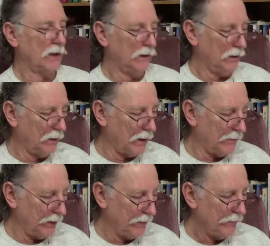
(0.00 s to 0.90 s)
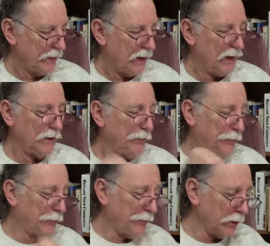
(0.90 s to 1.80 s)
I love it. And a
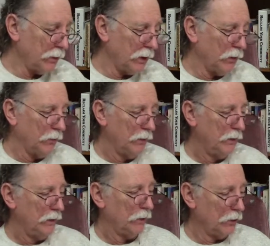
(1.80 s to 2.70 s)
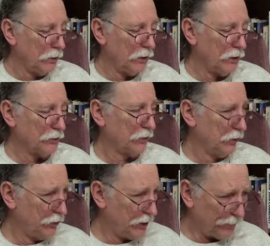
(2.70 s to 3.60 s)
thorough, earnest
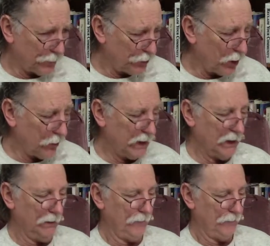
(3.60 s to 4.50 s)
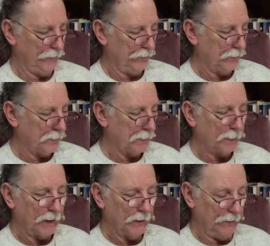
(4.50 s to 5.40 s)
Jeffersonian.
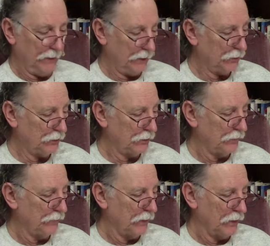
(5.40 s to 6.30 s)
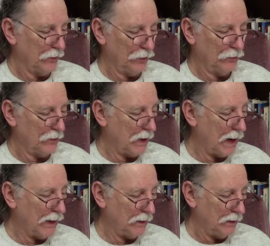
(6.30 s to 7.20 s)
This, though
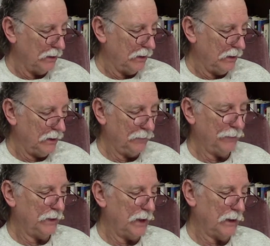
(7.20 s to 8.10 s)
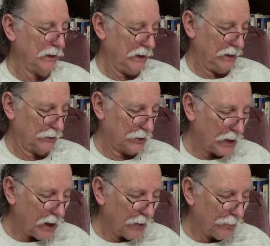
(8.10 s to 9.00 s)
not infidelity
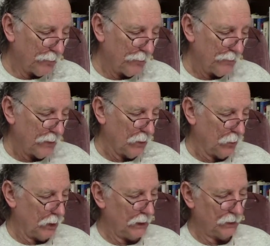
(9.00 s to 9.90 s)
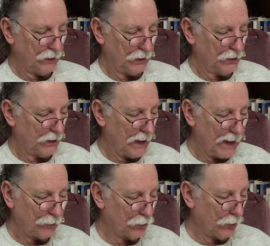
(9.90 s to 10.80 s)
itself, was its
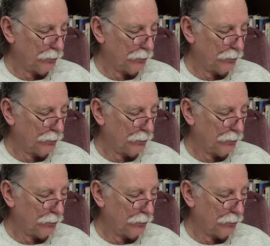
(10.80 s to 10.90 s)
natural